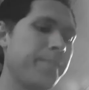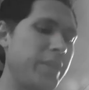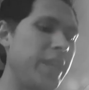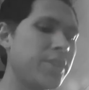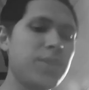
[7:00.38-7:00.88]

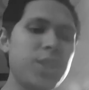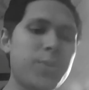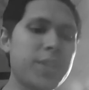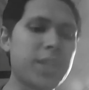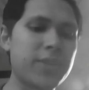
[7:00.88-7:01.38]
Each of these
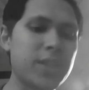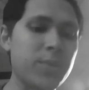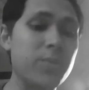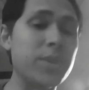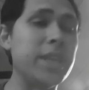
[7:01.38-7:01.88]
books has something
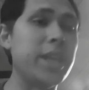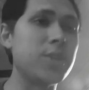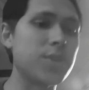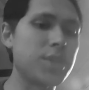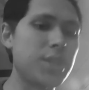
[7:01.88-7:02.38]
really
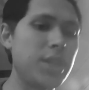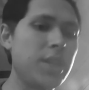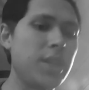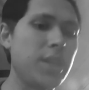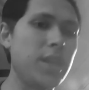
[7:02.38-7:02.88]
interesting
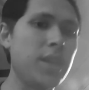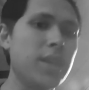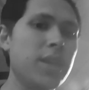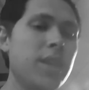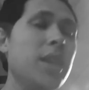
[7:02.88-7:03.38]

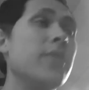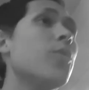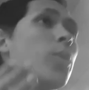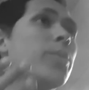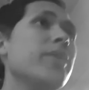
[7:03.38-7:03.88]
and
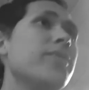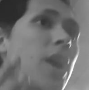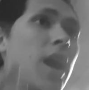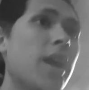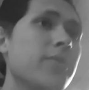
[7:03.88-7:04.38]
informative to
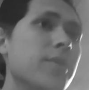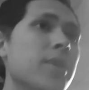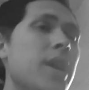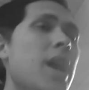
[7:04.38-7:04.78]
offer.